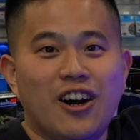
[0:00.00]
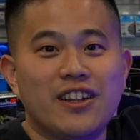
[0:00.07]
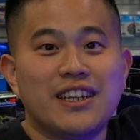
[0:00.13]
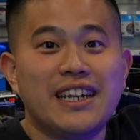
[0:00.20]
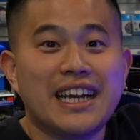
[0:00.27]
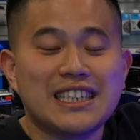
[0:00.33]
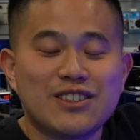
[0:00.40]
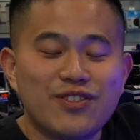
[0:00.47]
on the
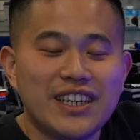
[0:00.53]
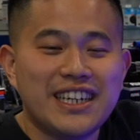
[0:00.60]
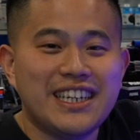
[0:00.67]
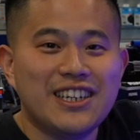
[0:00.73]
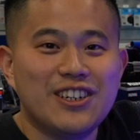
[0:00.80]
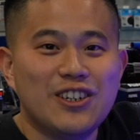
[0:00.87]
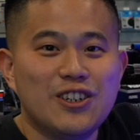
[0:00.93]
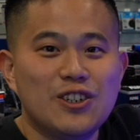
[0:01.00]
next
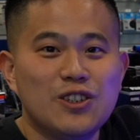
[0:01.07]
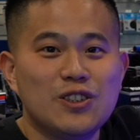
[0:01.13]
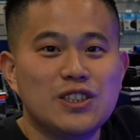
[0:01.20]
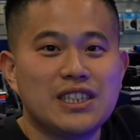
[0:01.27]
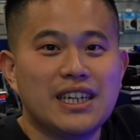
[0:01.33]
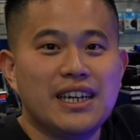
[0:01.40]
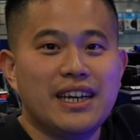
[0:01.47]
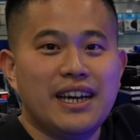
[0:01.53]

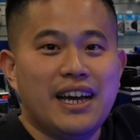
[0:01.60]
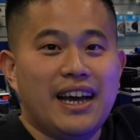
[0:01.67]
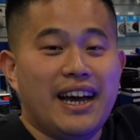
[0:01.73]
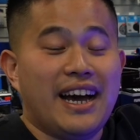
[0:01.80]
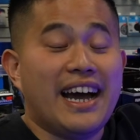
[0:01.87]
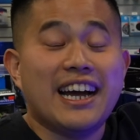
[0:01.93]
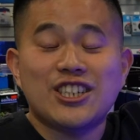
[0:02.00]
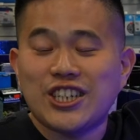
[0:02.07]
videos.
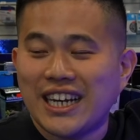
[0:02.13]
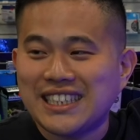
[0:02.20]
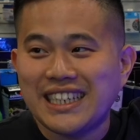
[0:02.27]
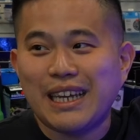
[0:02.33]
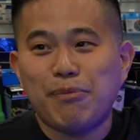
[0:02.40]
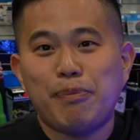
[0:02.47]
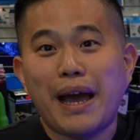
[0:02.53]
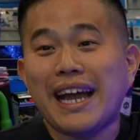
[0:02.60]
I actually had to
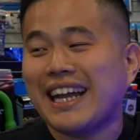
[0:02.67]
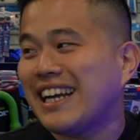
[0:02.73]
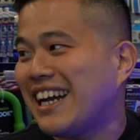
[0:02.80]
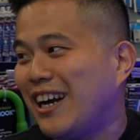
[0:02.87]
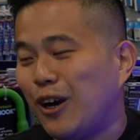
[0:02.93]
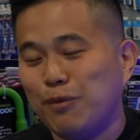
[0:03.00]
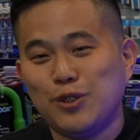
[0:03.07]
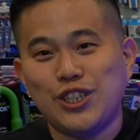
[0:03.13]
get back. I
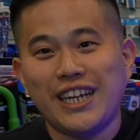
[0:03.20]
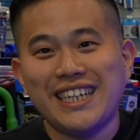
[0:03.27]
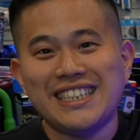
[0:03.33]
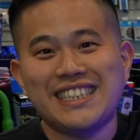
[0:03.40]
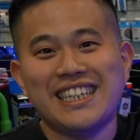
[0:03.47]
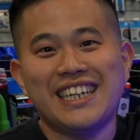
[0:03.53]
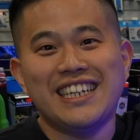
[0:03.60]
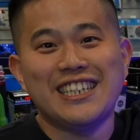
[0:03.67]
gotta help
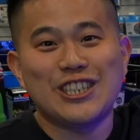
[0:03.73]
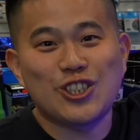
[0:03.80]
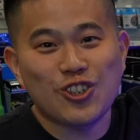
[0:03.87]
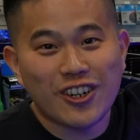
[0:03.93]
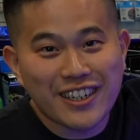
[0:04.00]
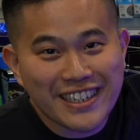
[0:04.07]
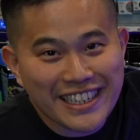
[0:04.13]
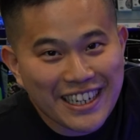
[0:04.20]
Jason. He's
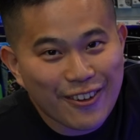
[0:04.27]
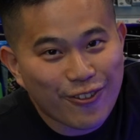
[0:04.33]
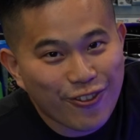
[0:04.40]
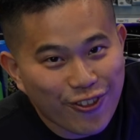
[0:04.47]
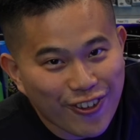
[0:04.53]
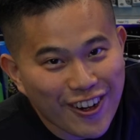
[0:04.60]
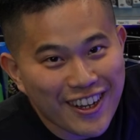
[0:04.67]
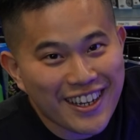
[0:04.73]
struggling up
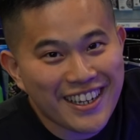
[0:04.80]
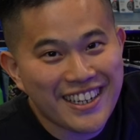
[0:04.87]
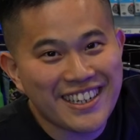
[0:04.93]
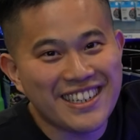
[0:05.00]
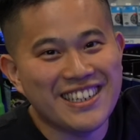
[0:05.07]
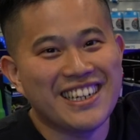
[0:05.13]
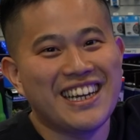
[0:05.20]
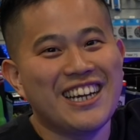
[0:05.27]

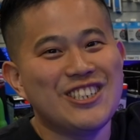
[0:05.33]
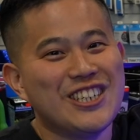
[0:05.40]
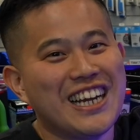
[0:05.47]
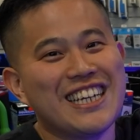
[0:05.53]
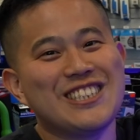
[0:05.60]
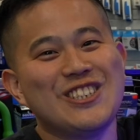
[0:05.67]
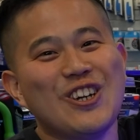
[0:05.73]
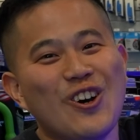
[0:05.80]
front. As you
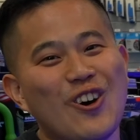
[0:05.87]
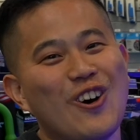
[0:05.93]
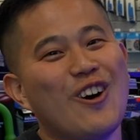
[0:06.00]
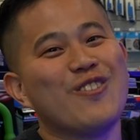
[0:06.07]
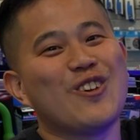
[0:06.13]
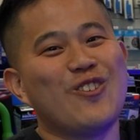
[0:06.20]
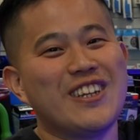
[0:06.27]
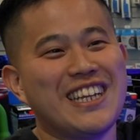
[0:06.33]
guys know,
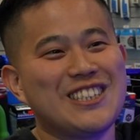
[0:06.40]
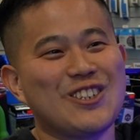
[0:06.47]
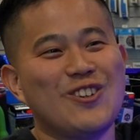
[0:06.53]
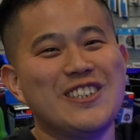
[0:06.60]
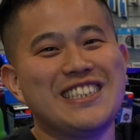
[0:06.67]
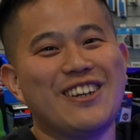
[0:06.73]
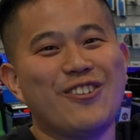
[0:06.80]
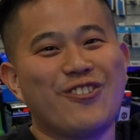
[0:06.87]
I'm the one that's
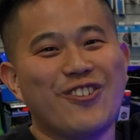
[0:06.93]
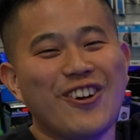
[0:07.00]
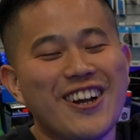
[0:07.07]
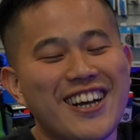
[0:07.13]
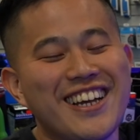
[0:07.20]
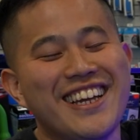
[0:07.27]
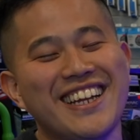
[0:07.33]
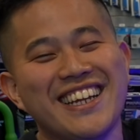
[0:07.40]
always up
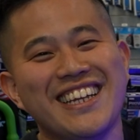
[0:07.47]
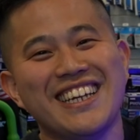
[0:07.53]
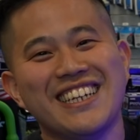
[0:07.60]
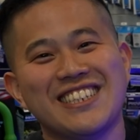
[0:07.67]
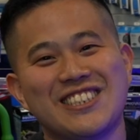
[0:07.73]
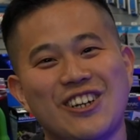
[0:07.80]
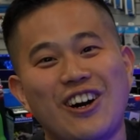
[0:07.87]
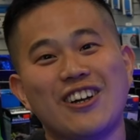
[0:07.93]

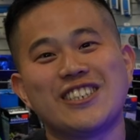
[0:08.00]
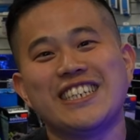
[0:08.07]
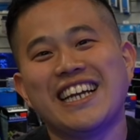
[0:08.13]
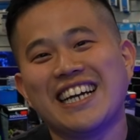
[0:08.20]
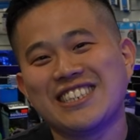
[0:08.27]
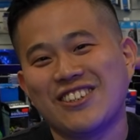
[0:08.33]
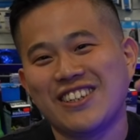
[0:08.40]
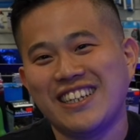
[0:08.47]
front. So I'll see you
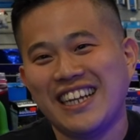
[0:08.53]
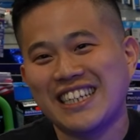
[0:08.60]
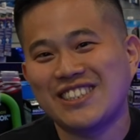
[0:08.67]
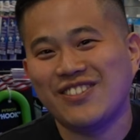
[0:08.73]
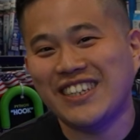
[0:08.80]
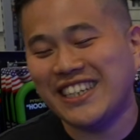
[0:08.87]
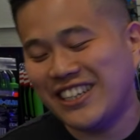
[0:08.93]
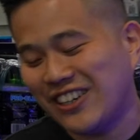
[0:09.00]
guys on the next
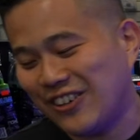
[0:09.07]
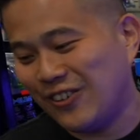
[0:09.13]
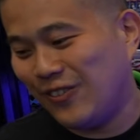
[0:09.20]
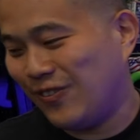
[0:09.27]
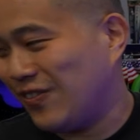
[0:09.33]
video.